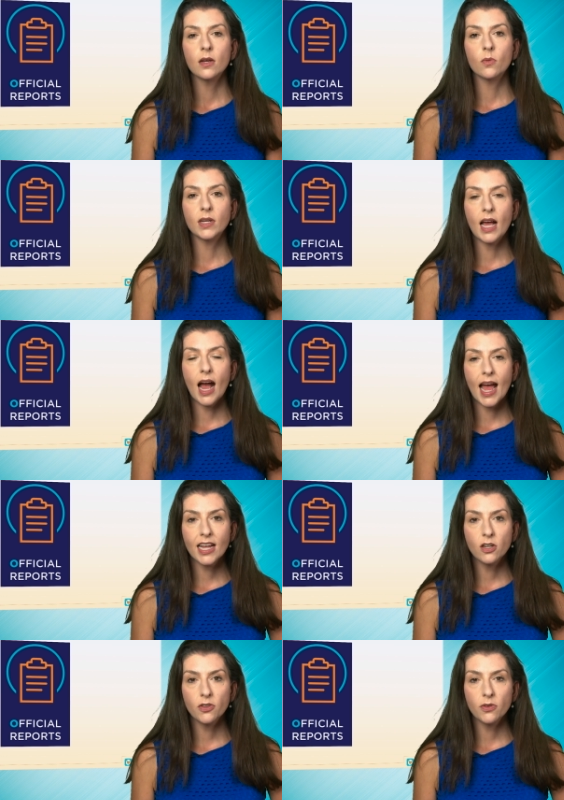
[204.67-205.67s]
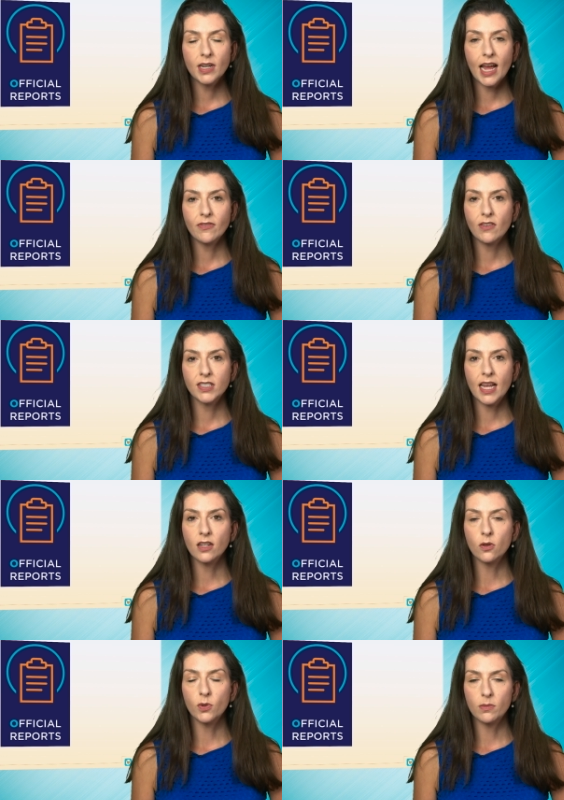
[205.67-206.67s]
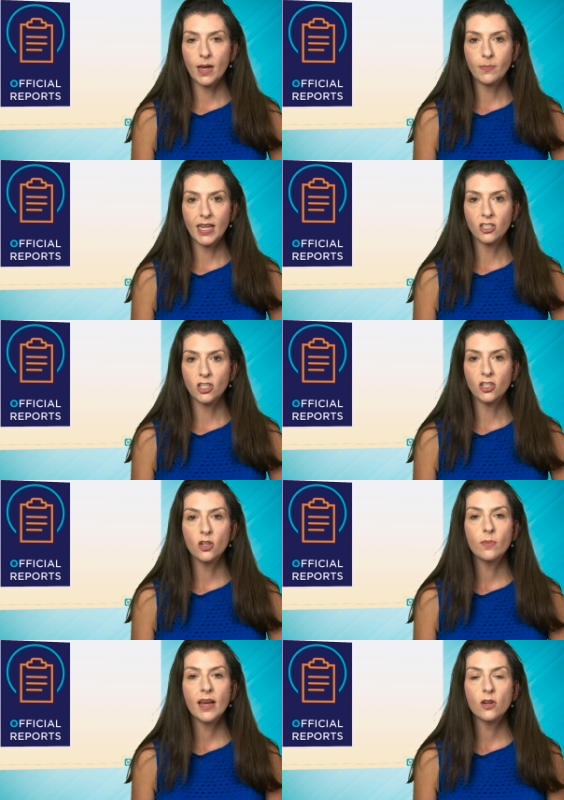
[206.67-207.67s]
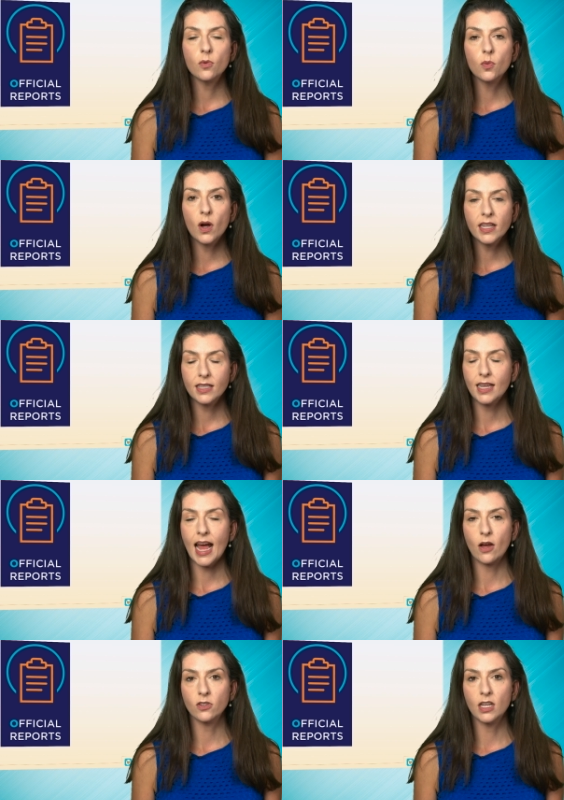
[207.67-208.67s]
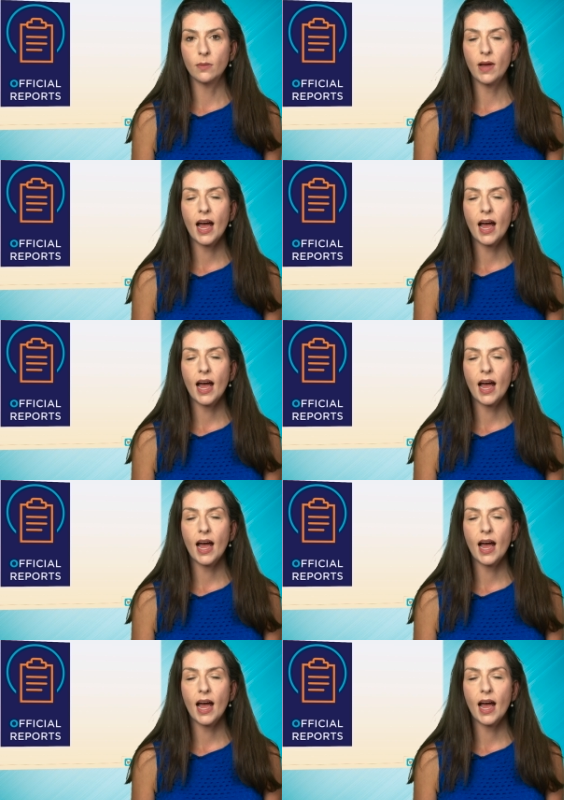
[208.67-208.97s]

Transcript: When I go through an IVF cycle with my patient, no matter what the outcome,